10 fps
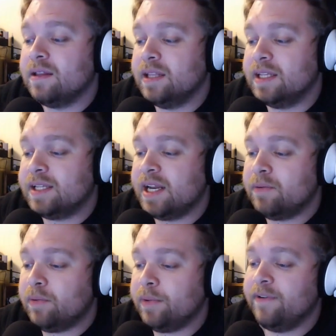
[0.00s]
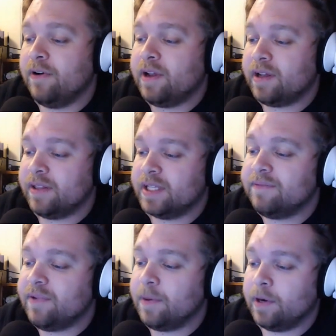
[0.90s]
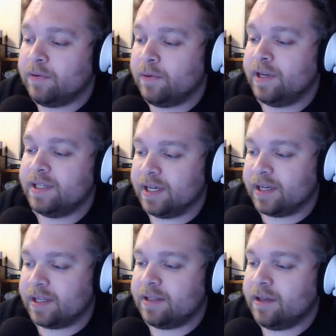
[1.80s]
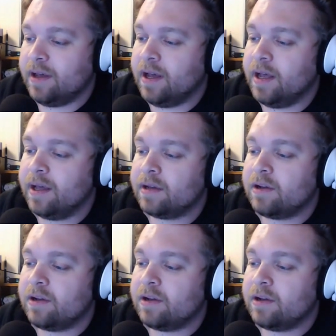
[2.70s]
The Senate will be voting on this on February 26th.